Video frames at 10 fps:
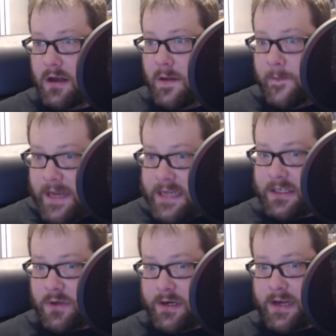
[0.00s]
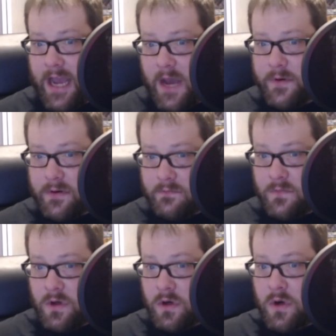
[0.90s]
Is it going to happen?
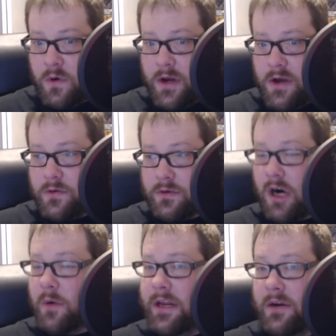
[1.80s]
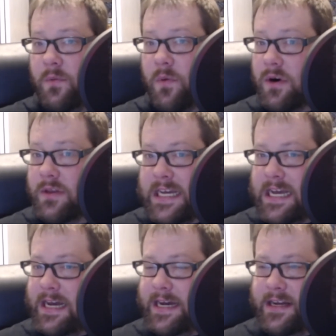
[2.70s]
Who knows? Are we in a war
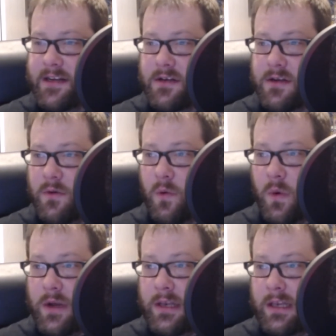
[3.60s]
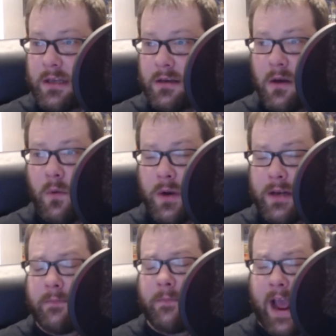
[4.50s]
that would
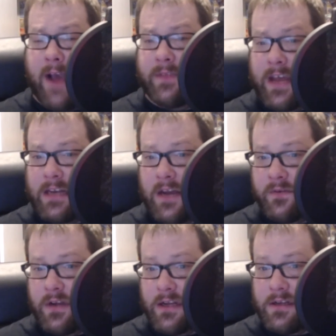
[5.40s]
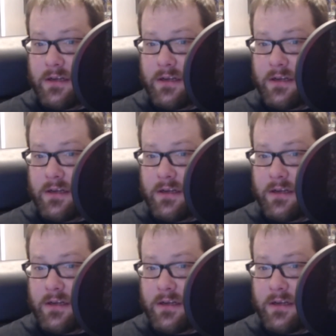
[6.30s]
have that definite